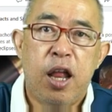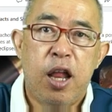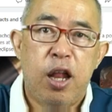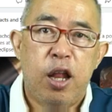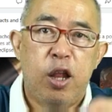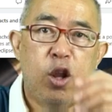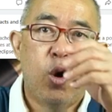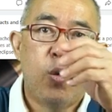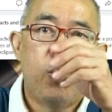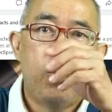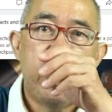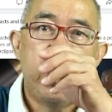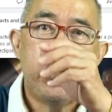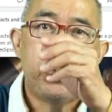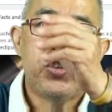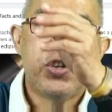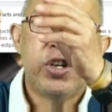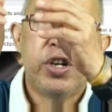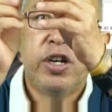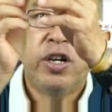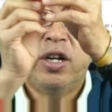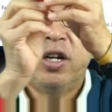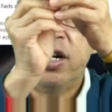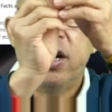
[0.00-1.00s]
Low
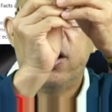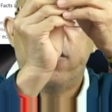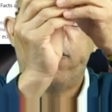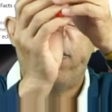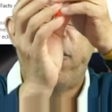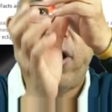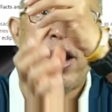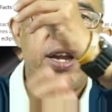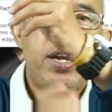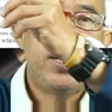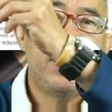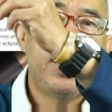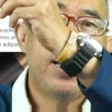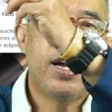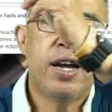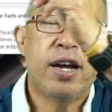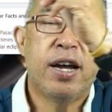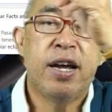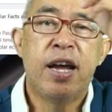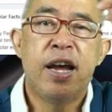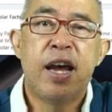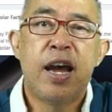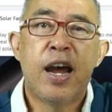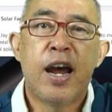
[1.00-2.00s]
pressure right here